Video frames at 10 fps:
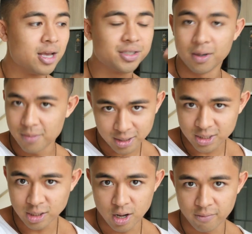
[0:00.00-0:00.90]
Someone else
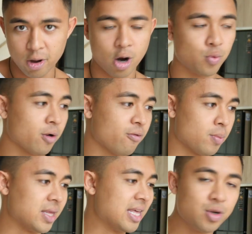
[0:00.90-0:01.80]
does all the hard work for
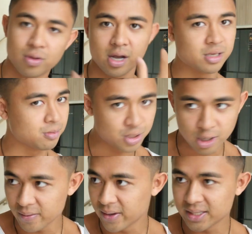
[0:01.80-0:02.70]
me. They do the customer
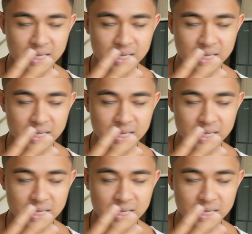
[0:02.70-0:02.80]
service,